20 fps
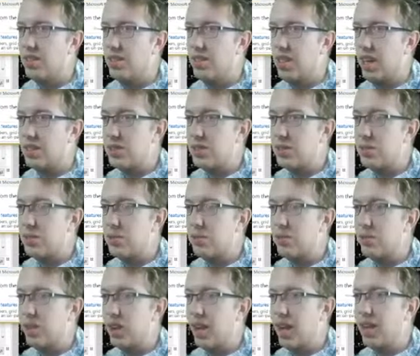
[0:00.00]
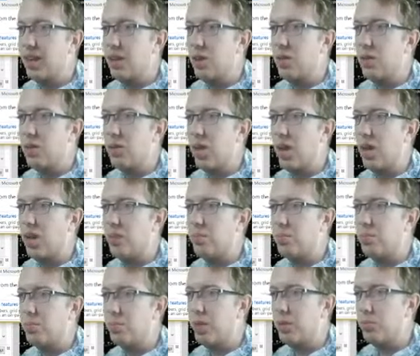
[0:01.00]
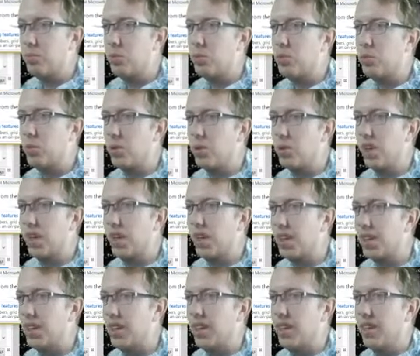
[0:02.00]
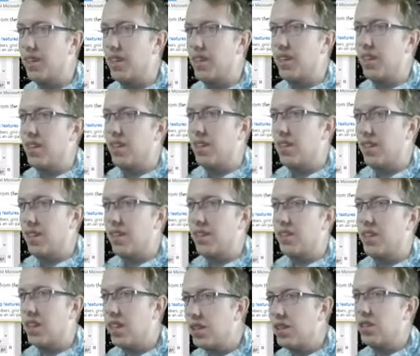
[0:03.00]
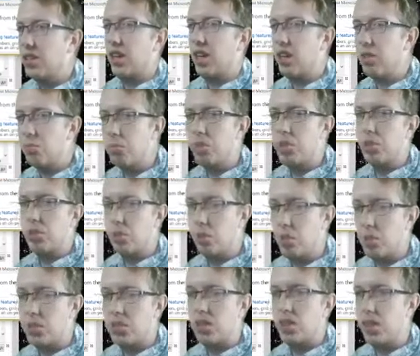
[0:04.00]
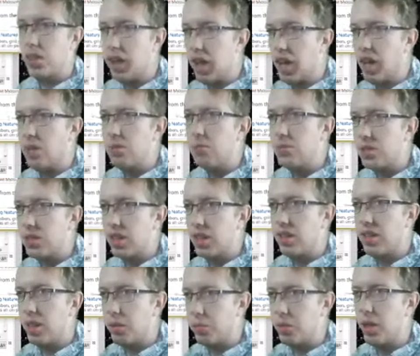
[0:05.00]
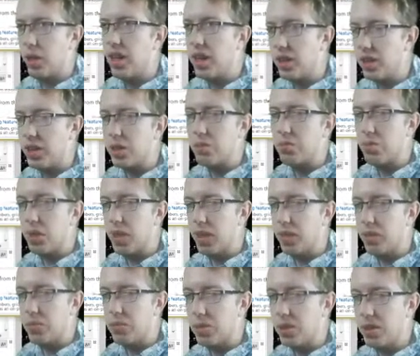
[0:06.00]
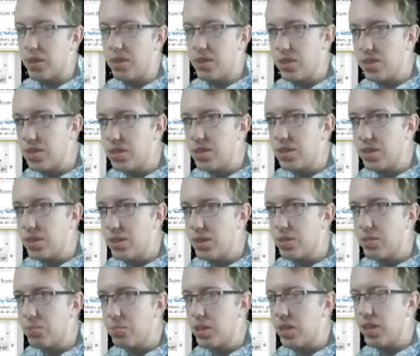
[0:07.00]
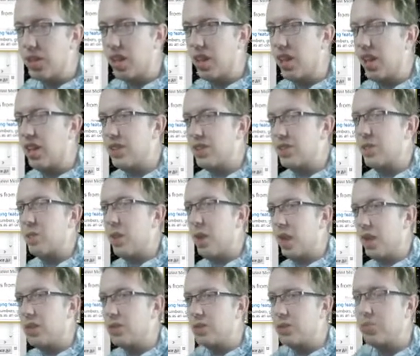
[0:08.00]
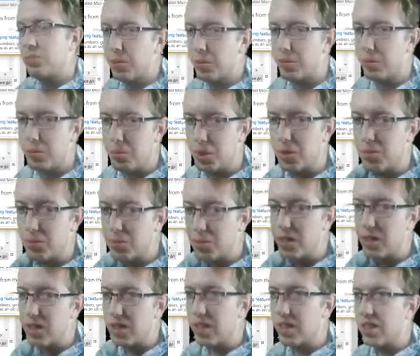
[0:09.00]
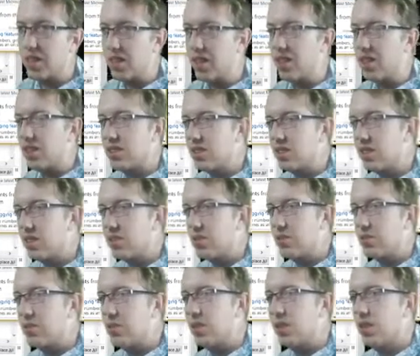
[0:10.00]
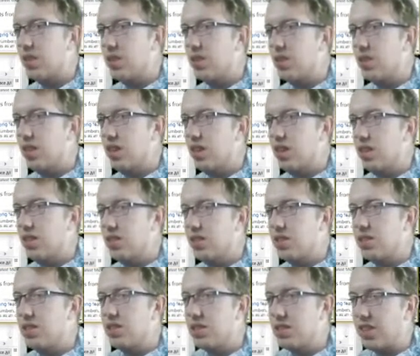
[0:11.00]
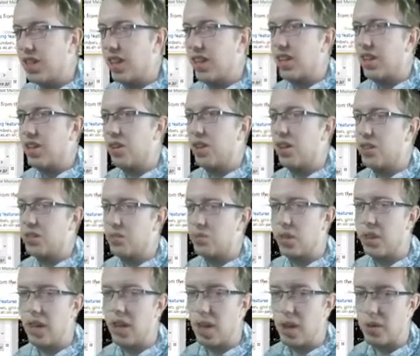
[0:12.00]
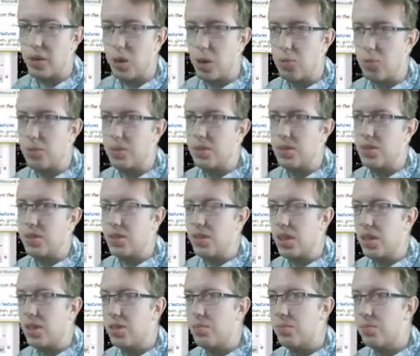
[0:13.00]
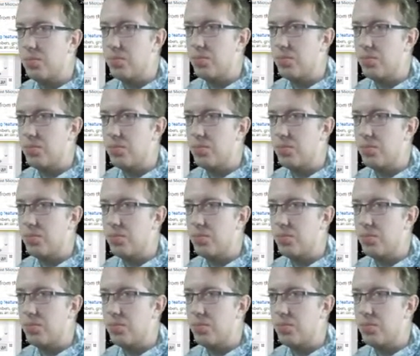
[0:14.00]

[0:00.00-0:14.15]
That's cool. I know a lot of people who are like, they like the kind of militaristic games and like playing them like realistically a little bit, like, and so I could see people being really into this, since it's like you're not just running out in the open, you know.